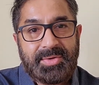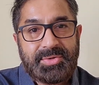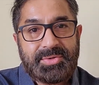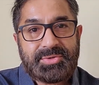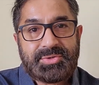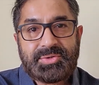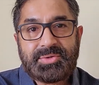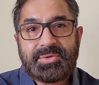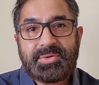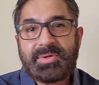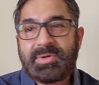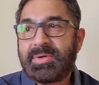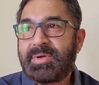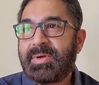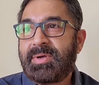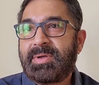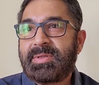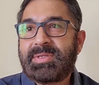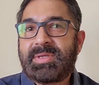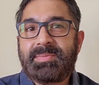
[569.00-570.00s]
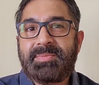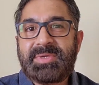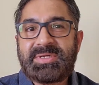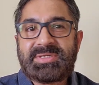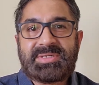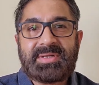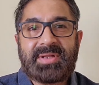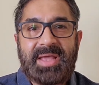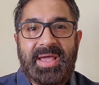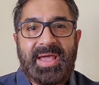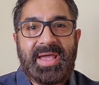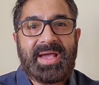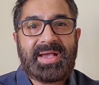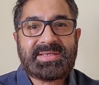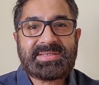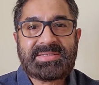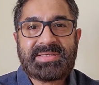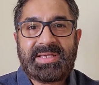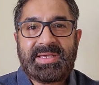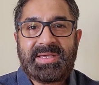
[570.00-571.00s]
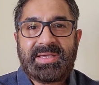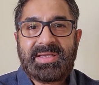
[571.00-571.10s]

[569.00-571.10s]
So the Mr. X